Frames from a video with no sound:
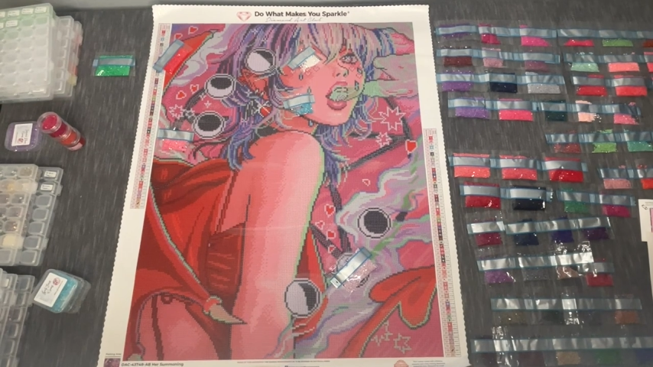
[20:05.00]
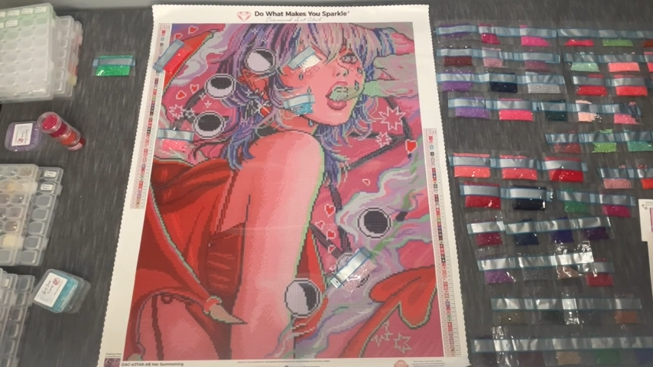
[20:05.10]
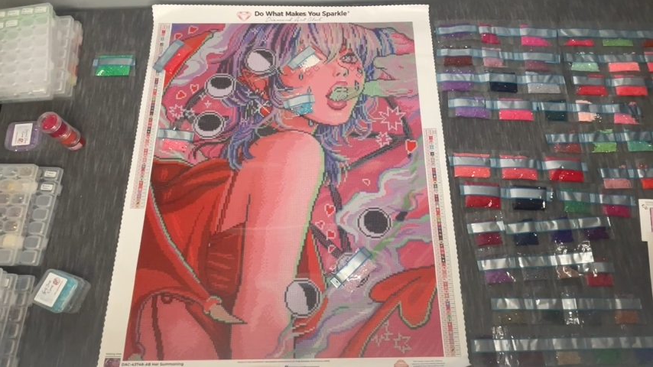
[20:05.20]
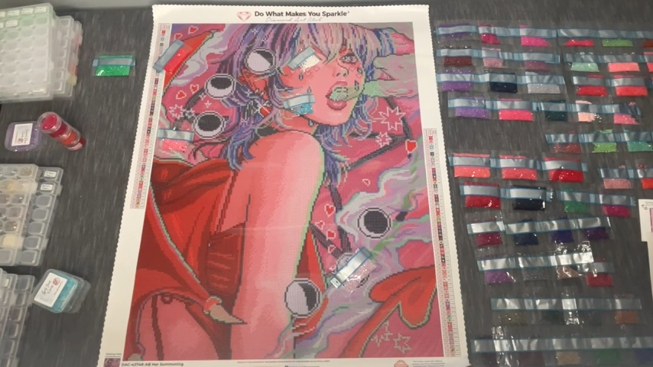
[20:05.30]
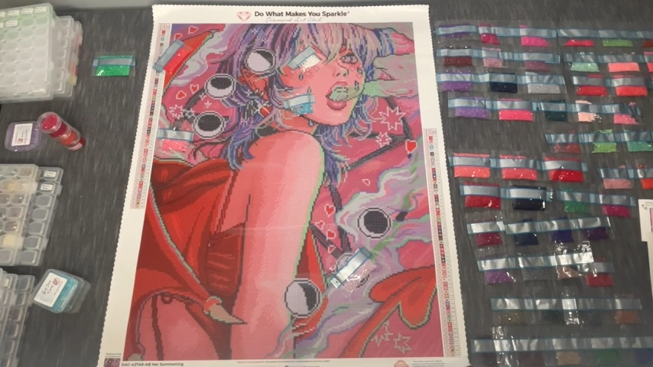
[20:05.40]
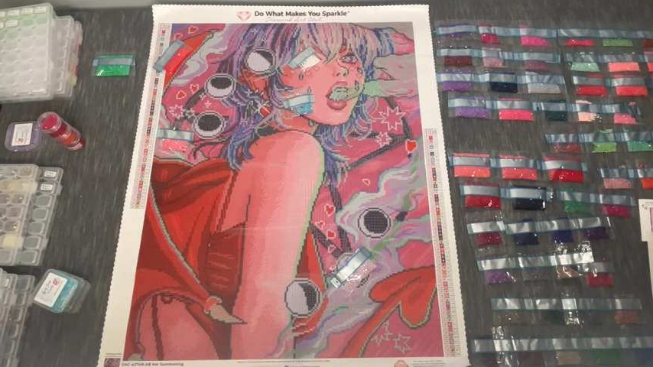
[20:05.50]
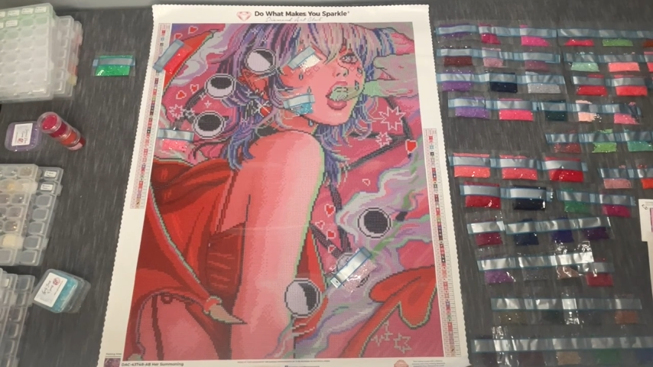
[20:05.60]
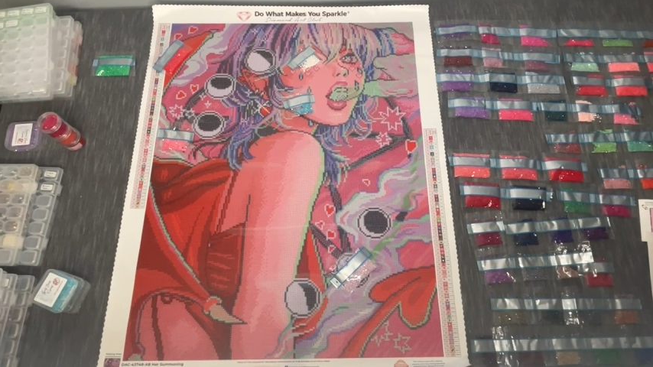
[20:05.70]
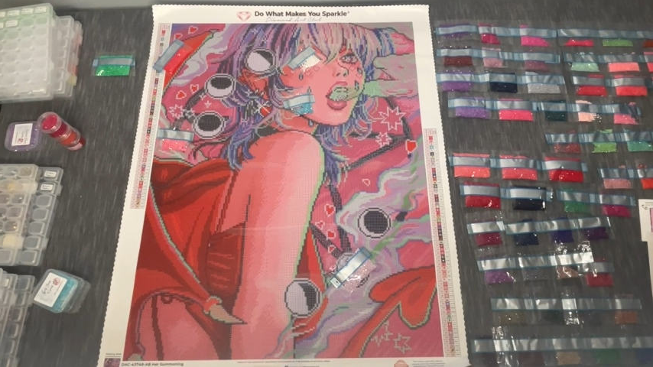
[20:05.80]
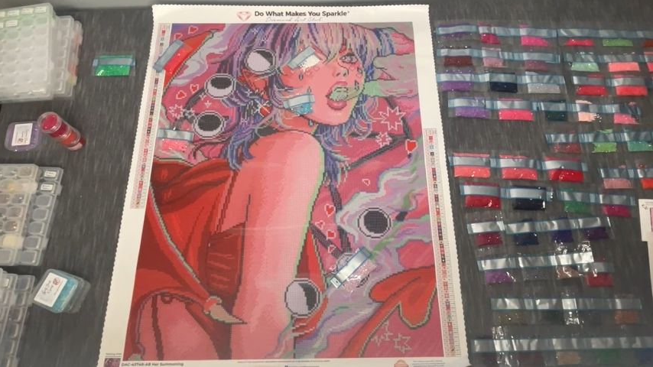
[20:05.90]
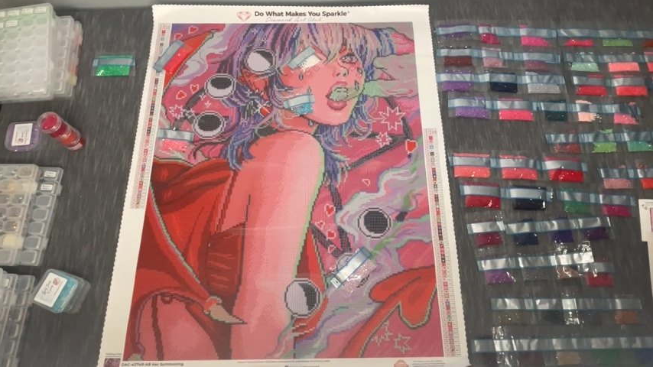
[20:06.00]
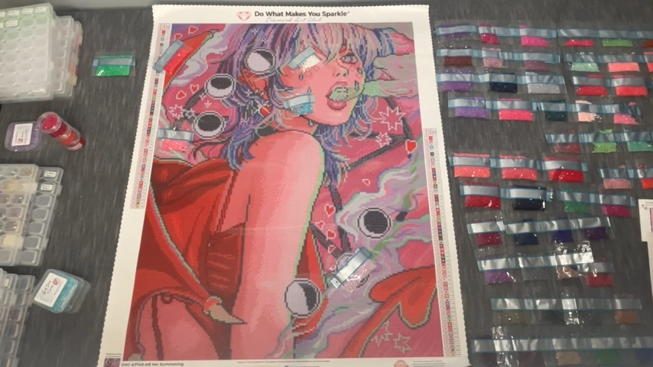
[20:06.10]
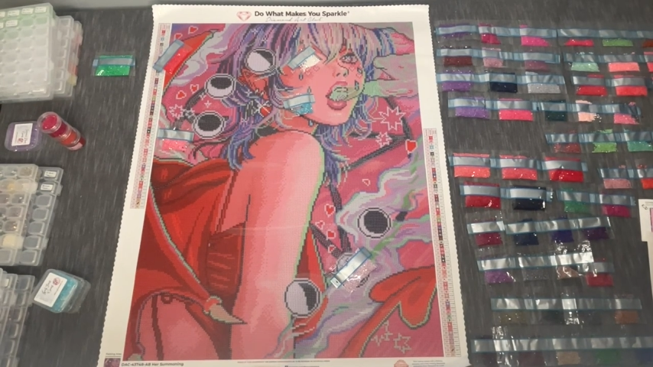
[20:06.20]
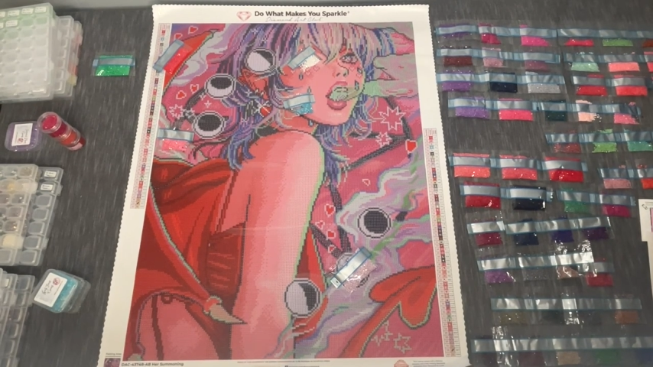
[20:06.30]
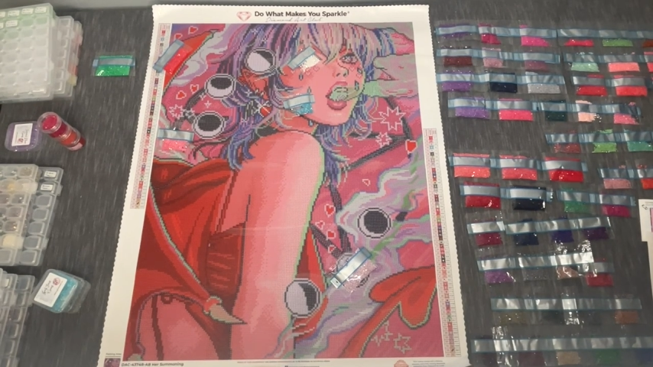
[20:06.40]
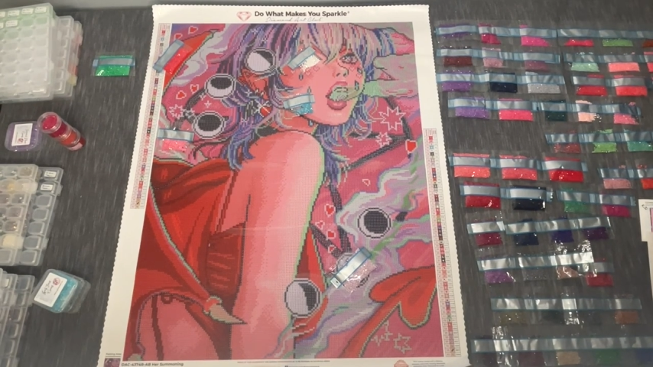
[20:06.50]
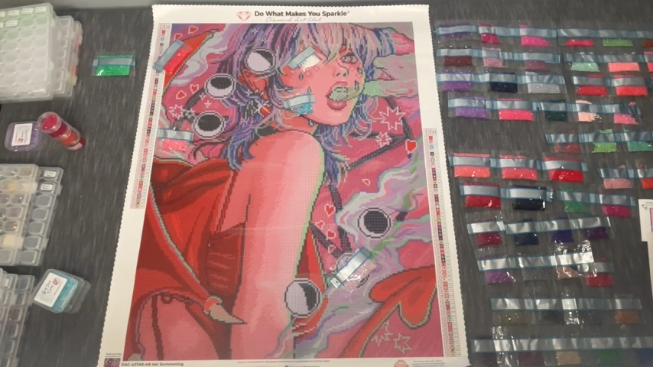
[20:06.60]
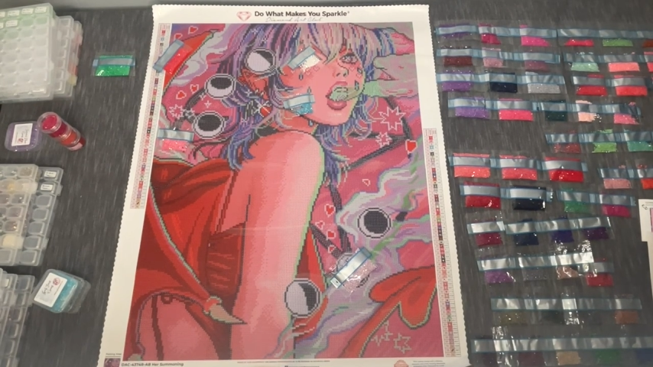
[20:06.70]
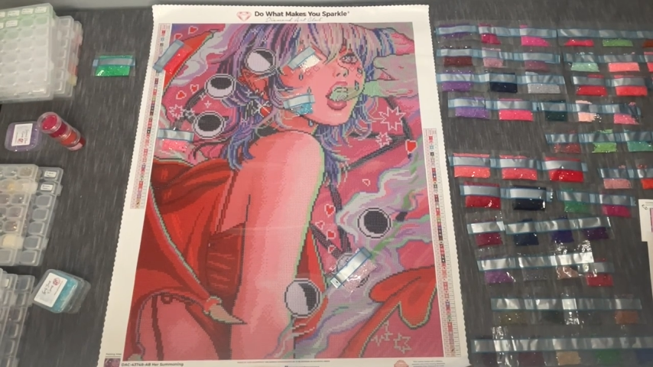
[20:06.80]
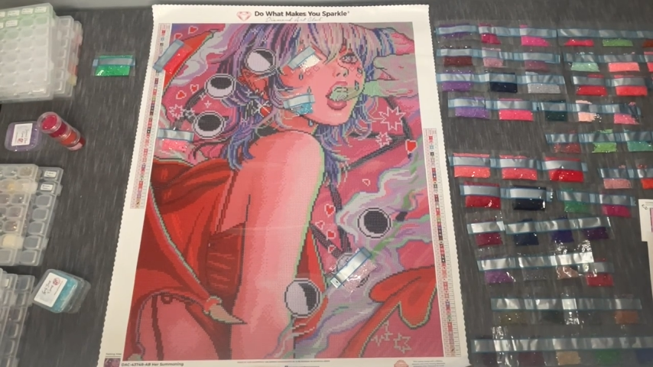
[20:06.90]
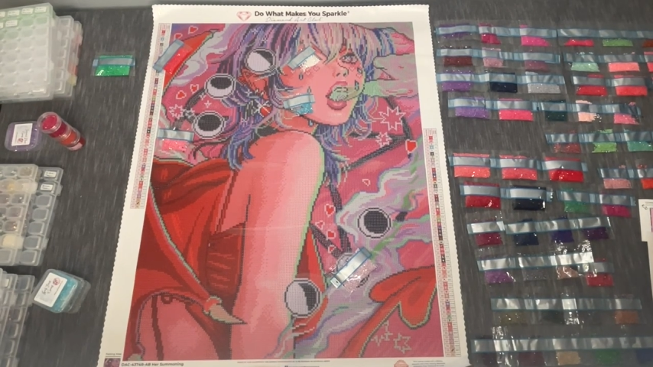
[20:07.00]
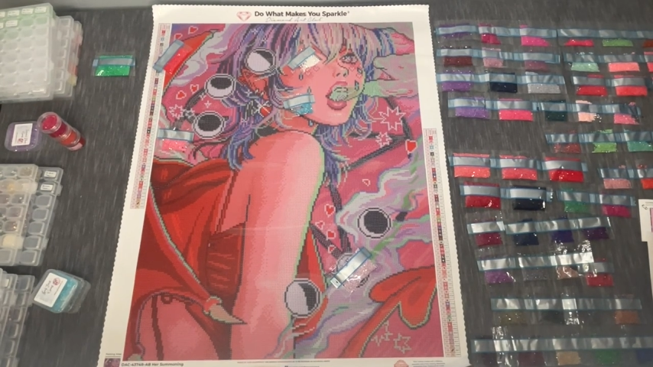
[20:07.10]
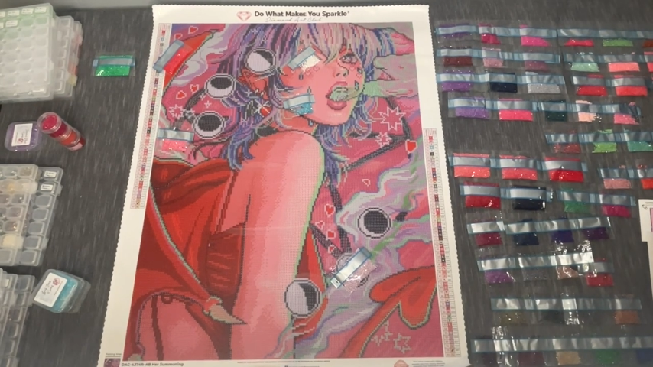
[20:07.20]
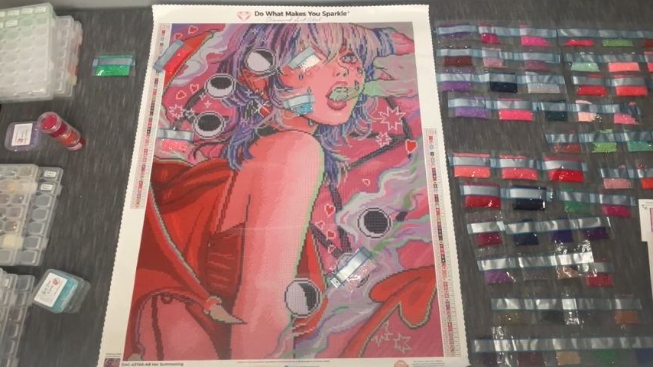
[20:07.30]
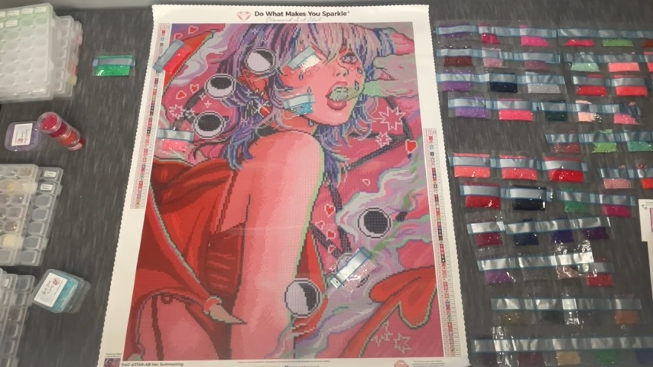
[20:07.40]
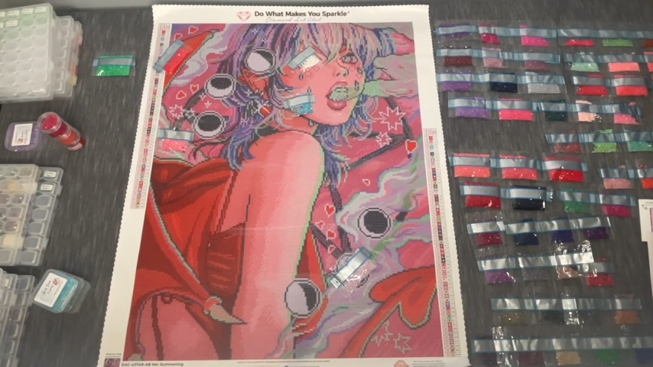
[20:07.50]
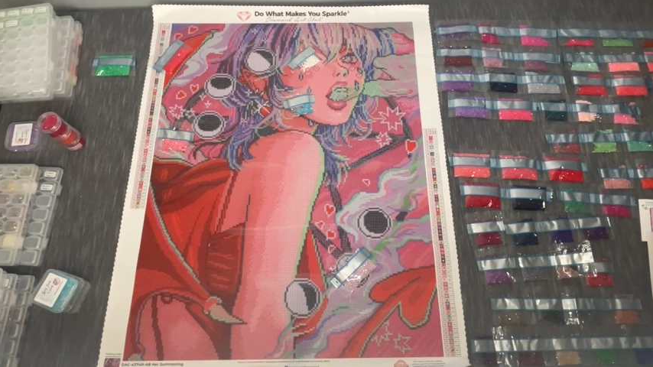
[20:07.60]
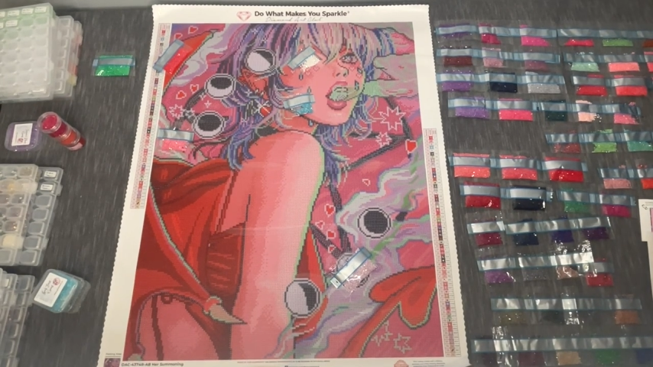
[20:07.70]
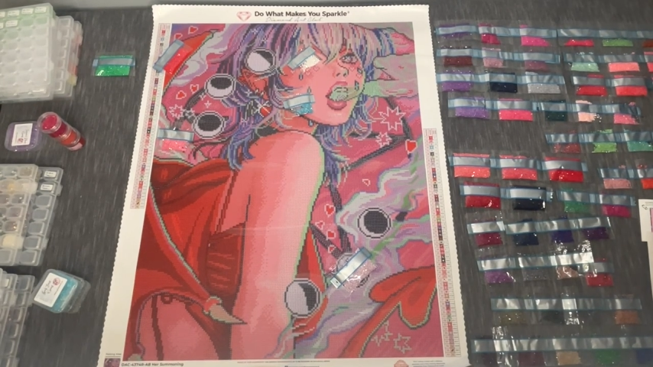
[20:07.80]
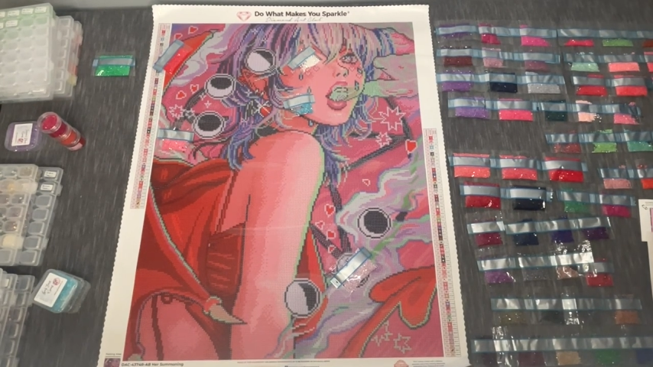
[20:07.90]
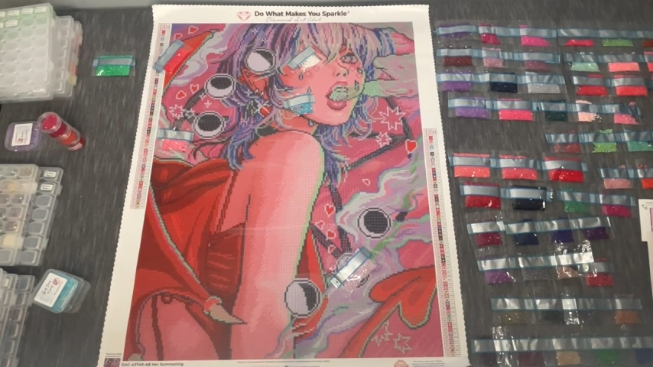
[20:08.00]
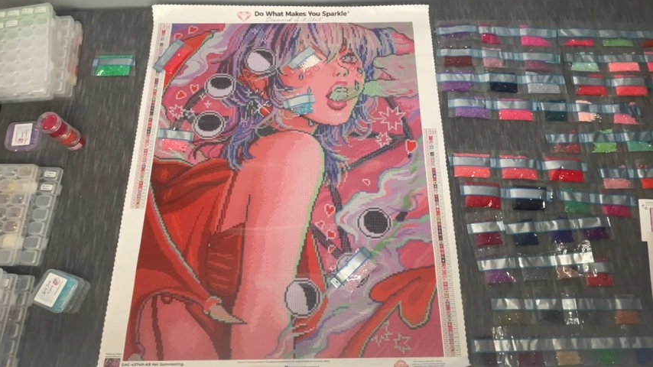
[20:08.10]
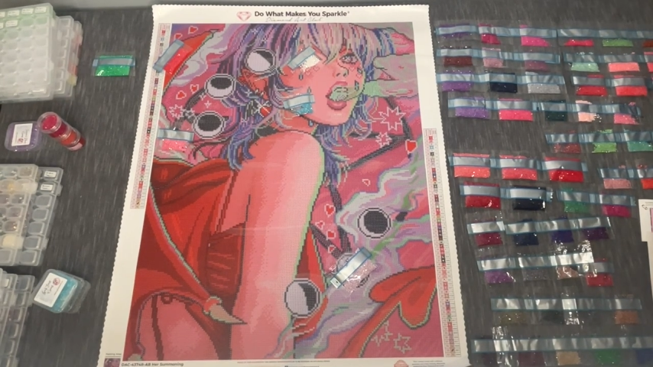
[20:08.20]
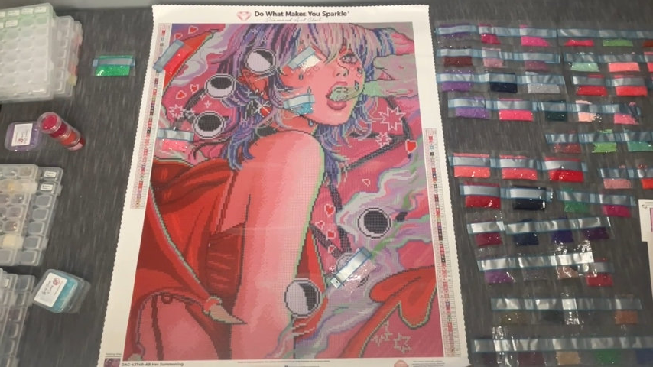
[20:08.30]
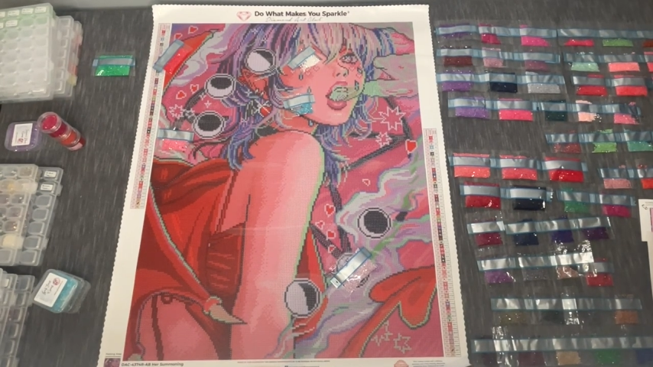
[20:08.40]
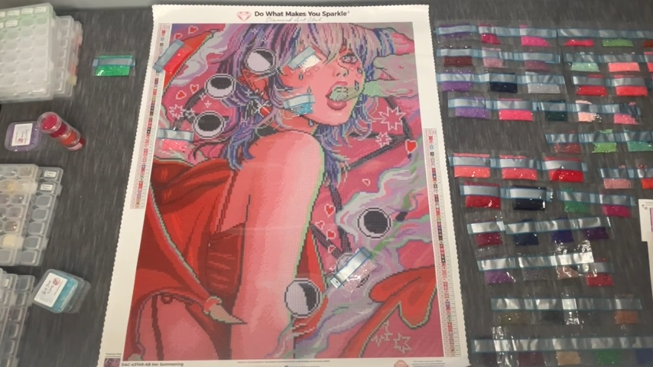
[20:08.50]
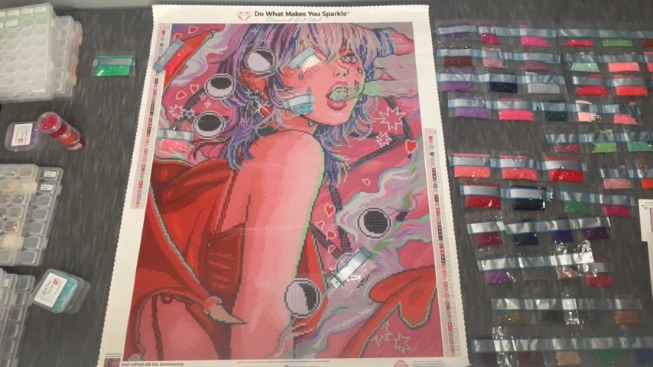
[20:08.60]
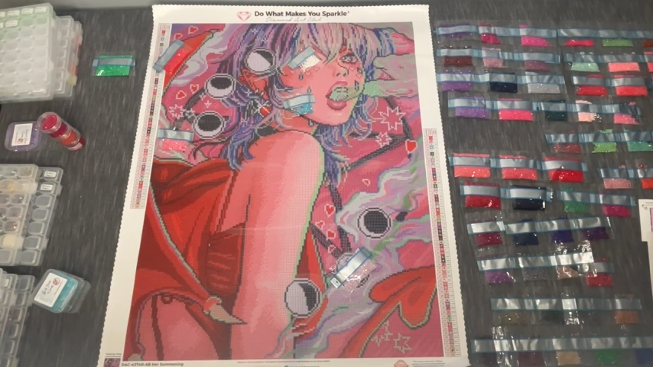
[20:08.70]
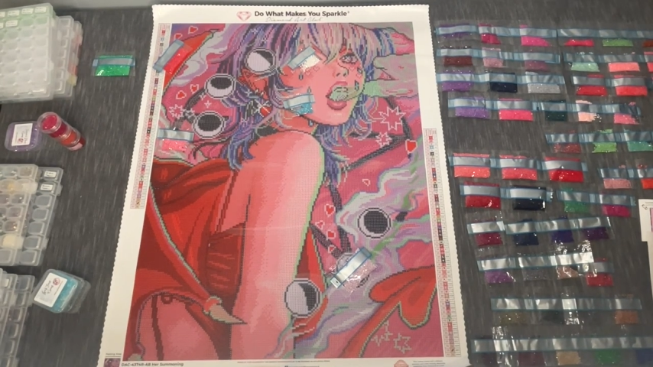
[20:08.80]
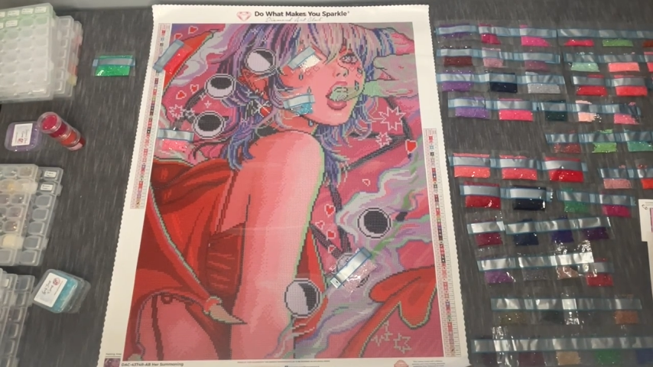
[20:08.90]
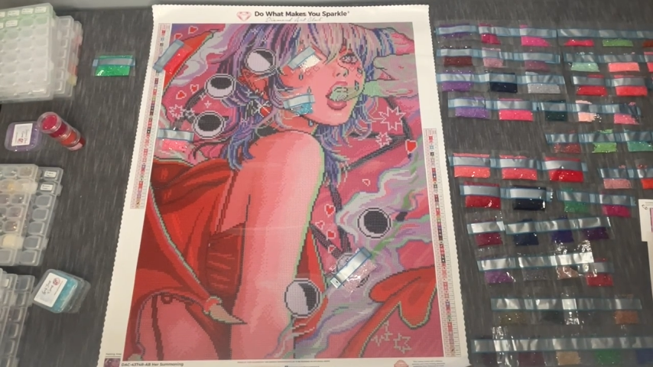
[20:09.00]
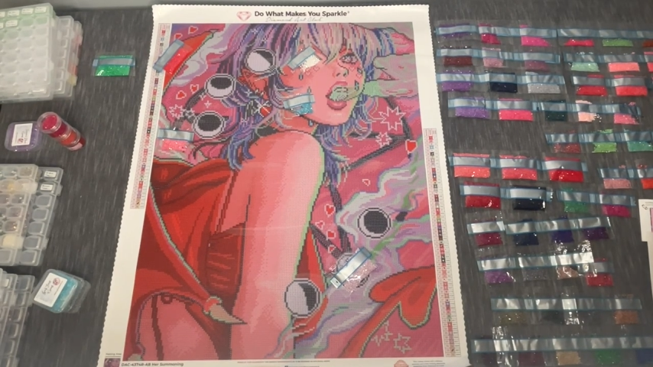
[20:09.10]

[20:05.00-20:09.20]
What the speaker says: No face is visible, so there are no lips to read.